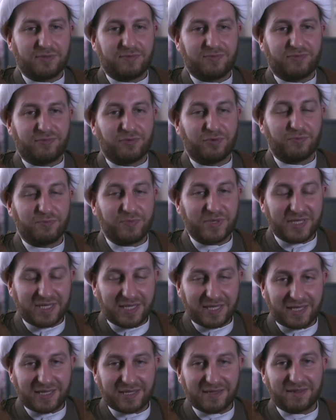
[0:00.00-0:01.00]

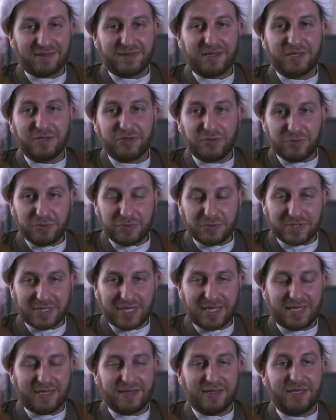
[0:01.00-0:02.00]
forbidding the use
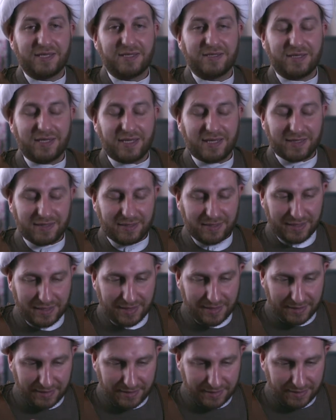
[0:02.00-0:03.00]
and
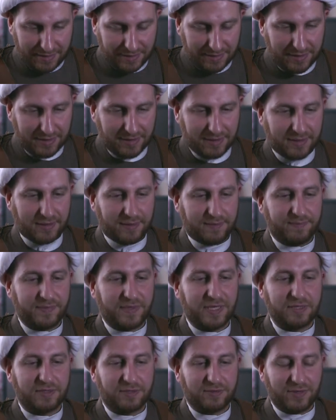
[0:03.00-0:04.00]

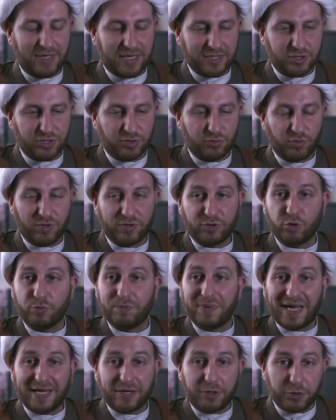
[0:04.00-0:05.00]
the interaction with
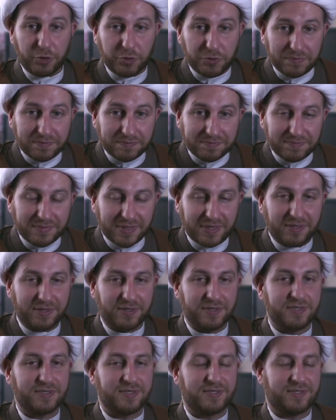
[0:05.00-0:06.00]
tobacco,
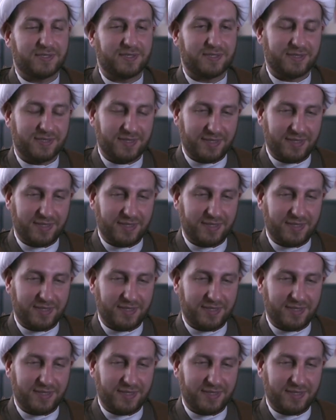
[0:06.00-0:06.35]
because